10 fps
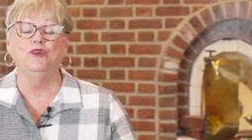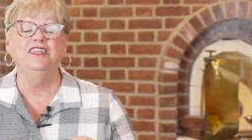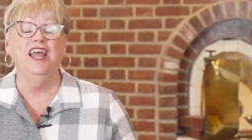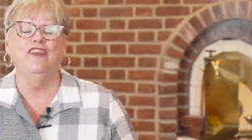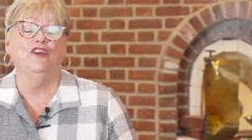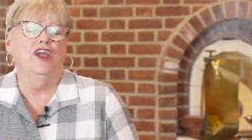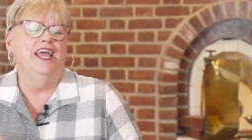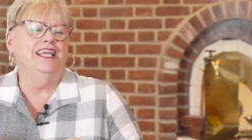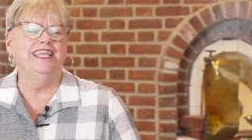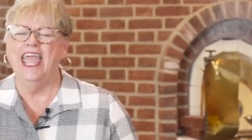to another
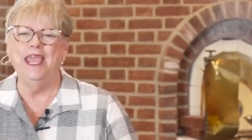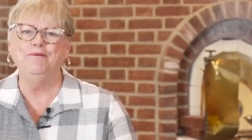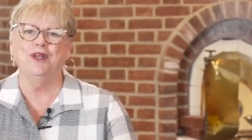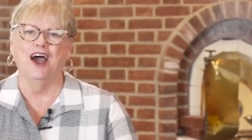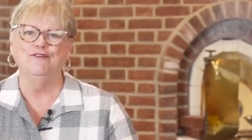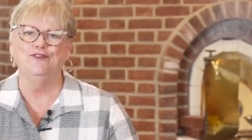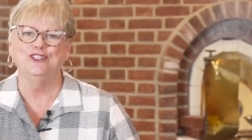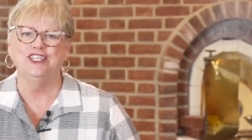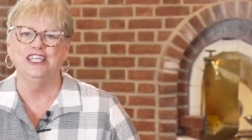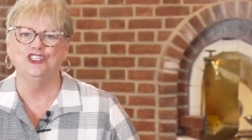Cape
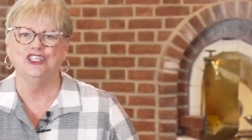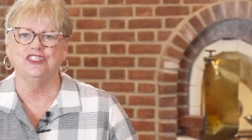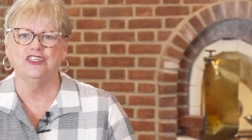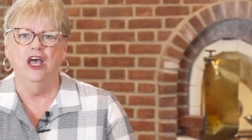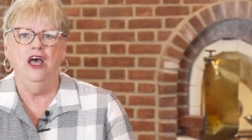Conversations.